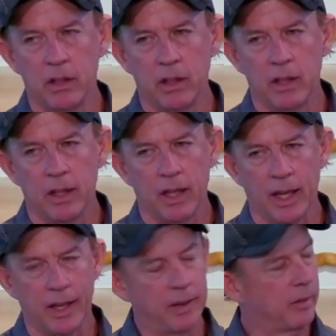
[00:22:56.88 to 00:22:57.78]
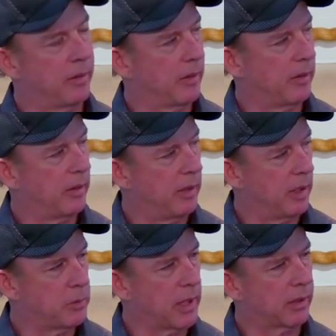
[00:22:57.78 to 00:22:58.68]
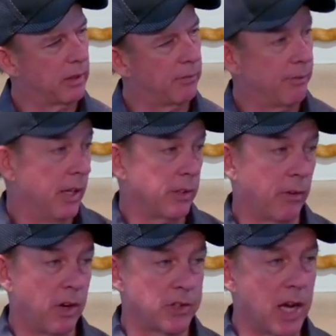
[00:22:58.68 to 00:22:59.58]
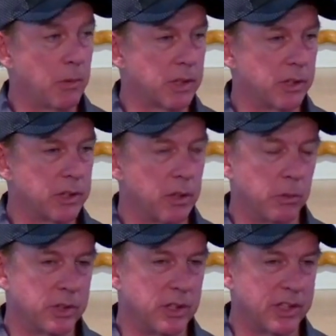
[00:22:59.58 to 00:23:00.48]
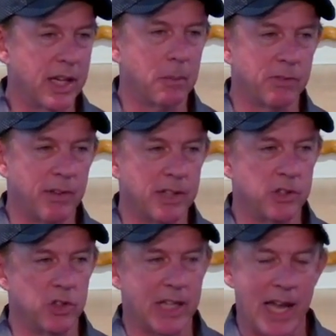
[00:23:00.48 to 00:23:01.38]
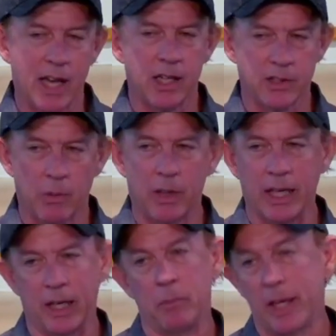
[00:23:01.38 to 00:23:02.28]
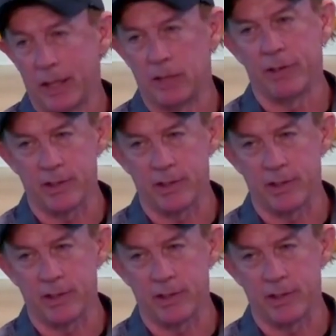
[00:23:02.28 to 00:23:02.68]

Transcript: And the objective, as far as I was concerned, was to say them as fast as you can because I want to get them done as fast as I